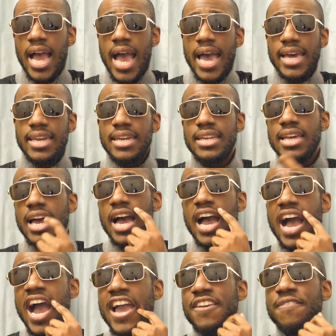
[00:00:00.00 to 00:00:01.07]
and
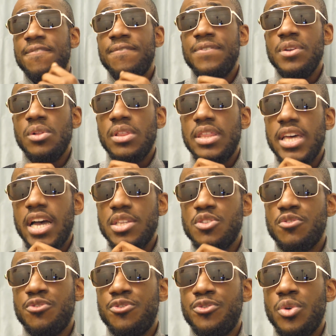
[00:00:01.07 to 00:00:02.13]
I feel that
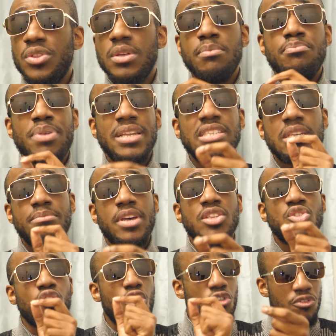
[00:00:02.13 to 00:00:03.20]
for the
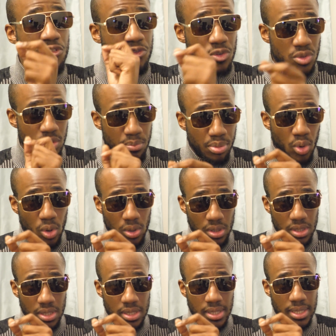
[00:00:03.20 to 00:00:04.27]
betterment of
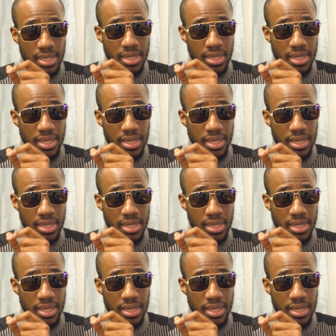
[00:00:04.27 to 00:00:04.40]
football,